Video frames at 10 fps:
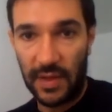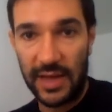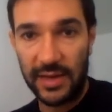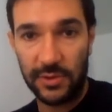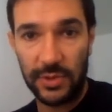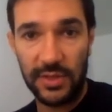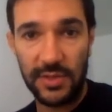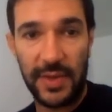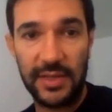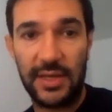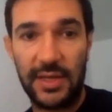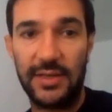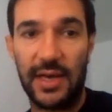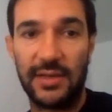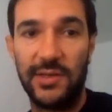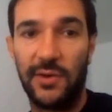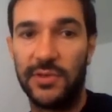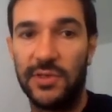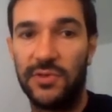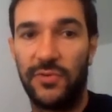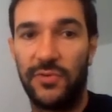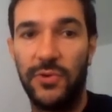And so this is basically the idea of this